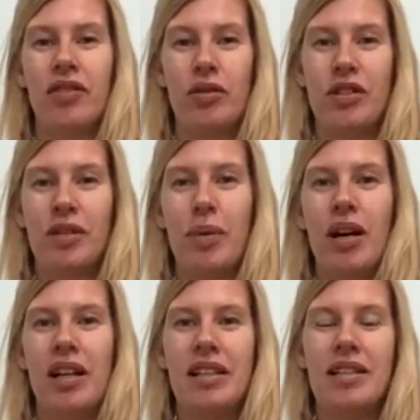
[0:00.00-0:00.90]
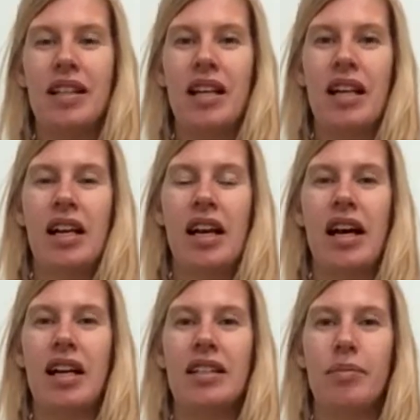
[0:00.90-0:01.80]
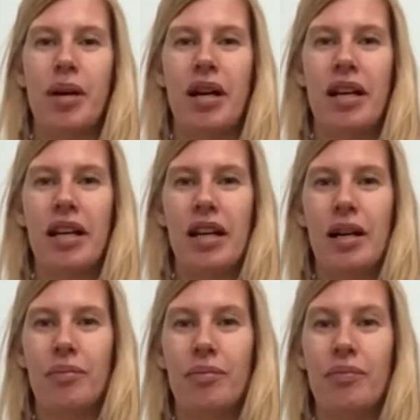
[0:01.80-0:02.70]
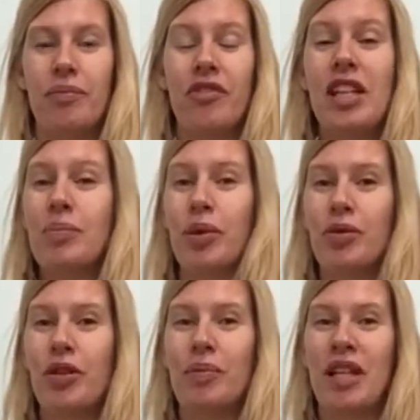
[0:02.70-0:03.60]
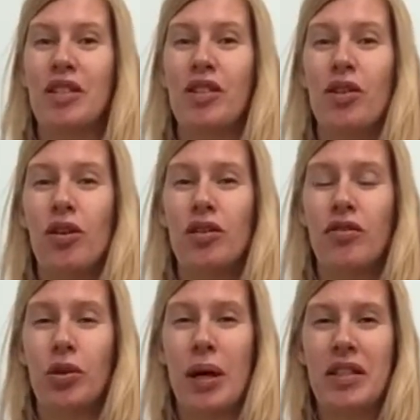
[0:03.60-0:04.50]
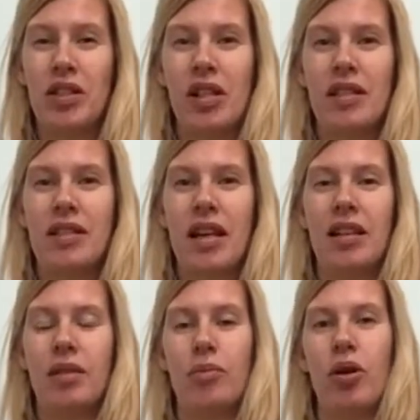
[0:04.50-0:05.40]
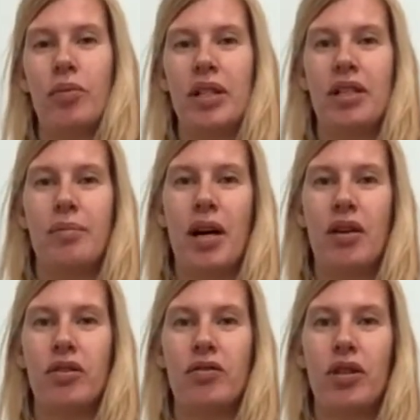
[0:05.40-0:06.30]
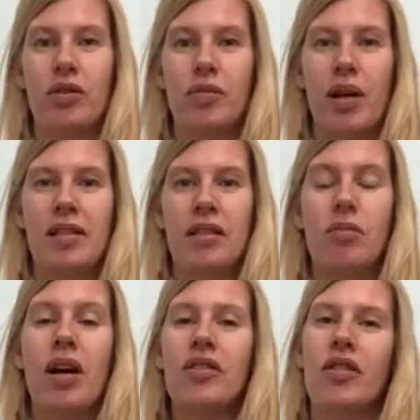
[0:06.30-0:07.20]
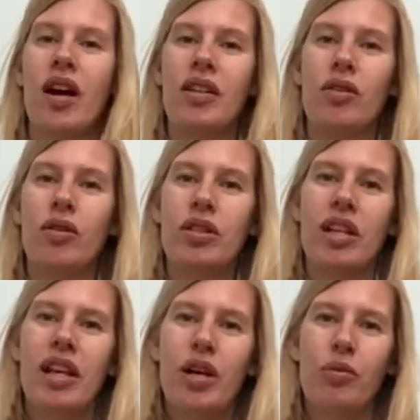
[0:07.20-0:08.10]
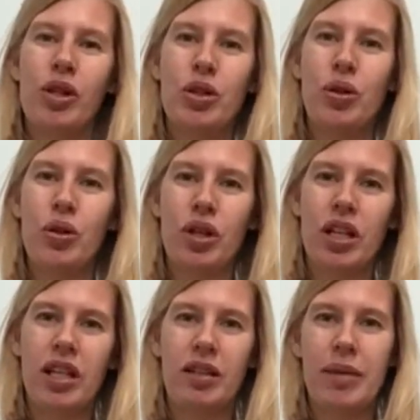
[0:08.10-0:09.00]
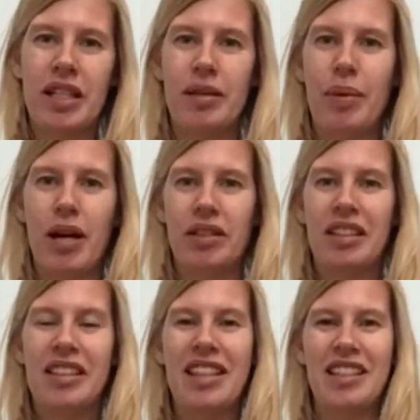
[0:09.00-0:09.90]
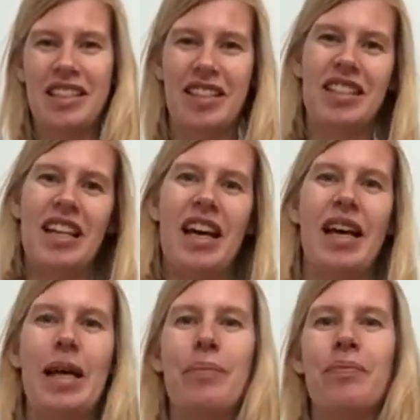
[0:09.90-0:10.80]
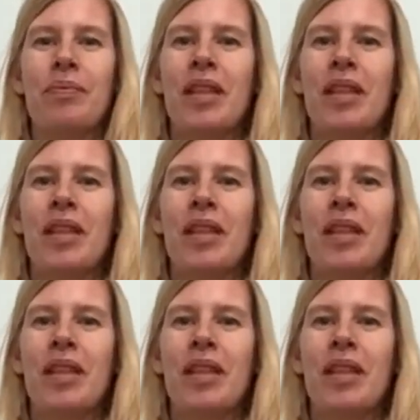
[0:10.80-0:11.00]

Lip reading: fused spines. And in my Facebook group, there's lots of questions at the moment about fused spines as well. So I thought we'll talk a little bit about this today.